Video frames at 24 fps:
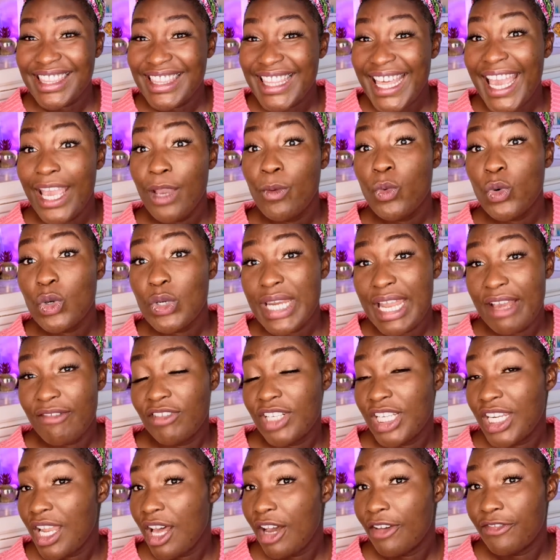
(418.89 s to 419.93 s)
they will
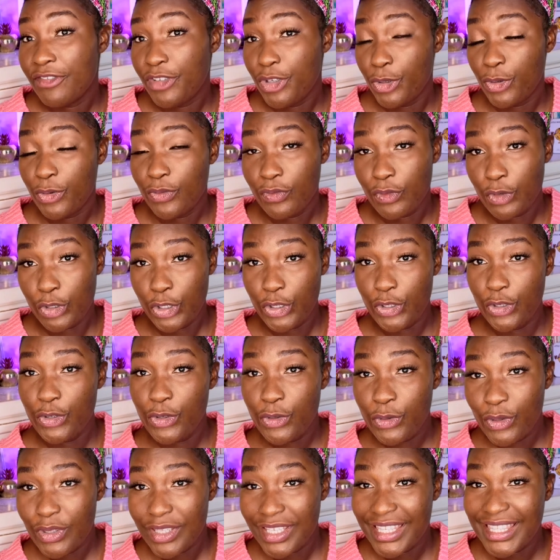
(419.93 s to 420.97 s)
never love you for
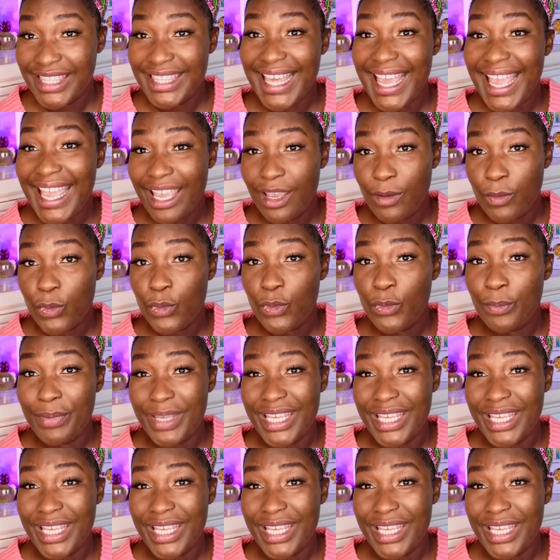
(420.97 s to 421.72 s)
you. They will